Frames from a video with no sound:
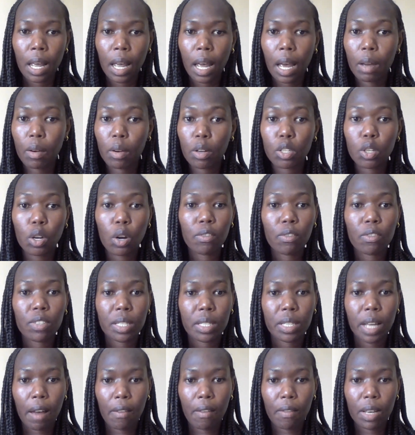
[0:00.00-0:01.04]
And when you talk of
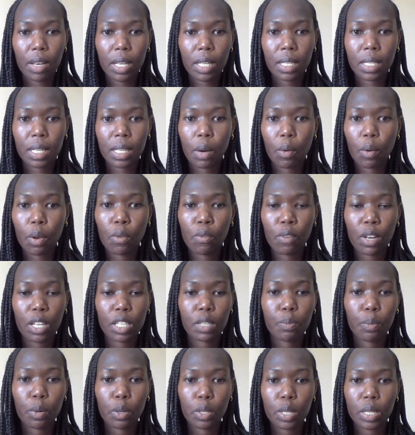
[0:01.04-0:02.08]
service, it's a way of
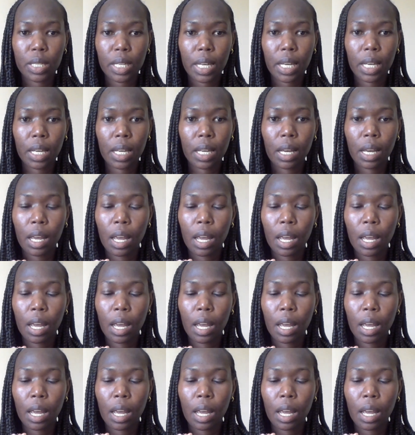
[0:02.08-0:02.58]
exposing